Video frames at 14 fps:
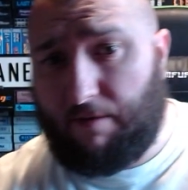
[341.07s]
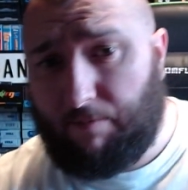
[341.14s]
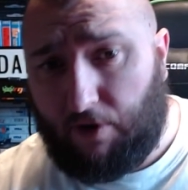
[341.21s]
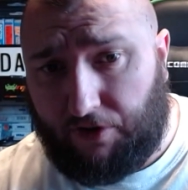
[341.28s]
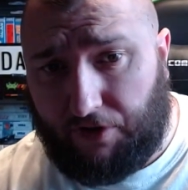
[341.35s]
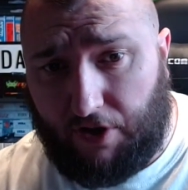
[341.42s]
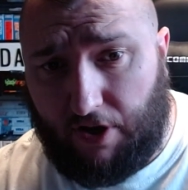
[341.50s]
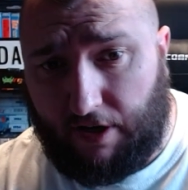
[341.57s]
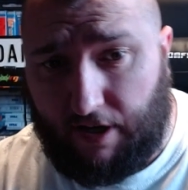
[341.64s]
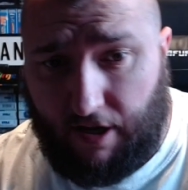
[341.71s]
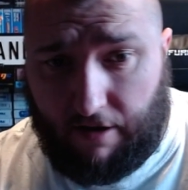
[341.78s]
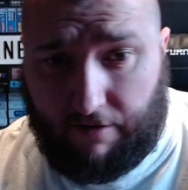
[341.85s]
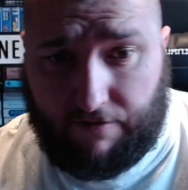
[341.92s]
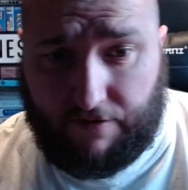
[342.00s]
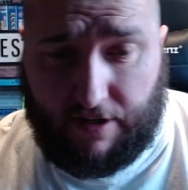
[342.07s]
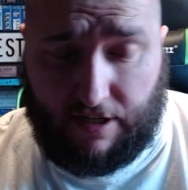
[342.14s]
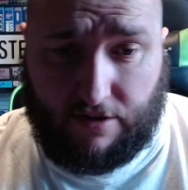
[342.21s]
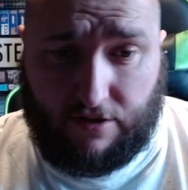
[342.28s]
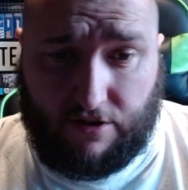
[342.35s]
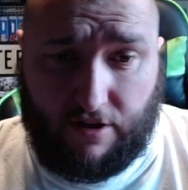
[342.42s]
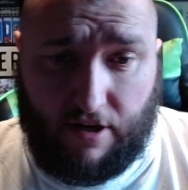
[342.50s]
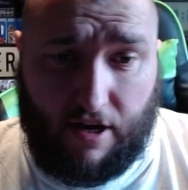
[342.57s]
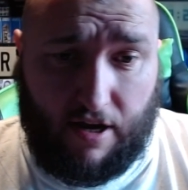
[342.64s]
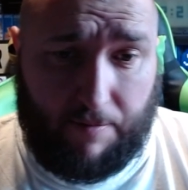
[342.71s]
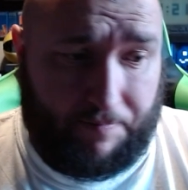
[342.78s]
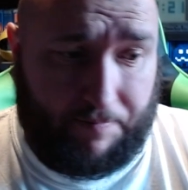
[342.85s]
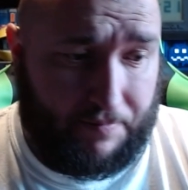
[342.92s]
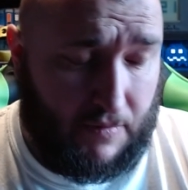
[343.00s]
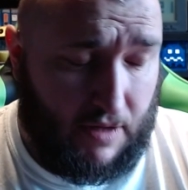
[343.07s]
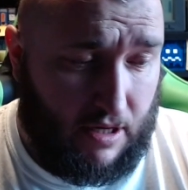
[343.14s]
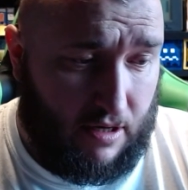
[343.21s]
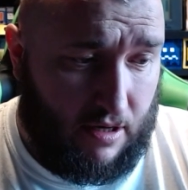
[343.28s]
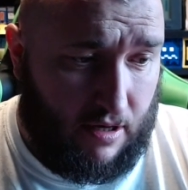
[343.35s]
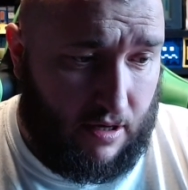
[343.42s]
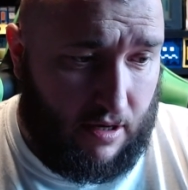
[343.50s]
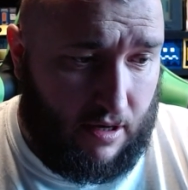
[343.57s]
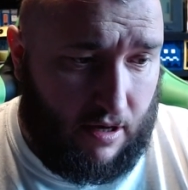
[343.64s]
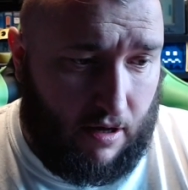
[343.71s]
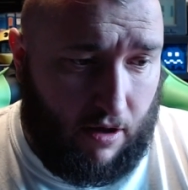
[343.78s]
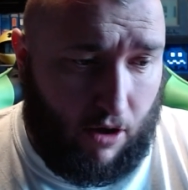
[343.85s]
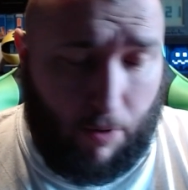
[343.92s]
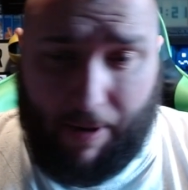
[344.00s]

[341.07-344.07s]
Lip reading: my third gift. It's I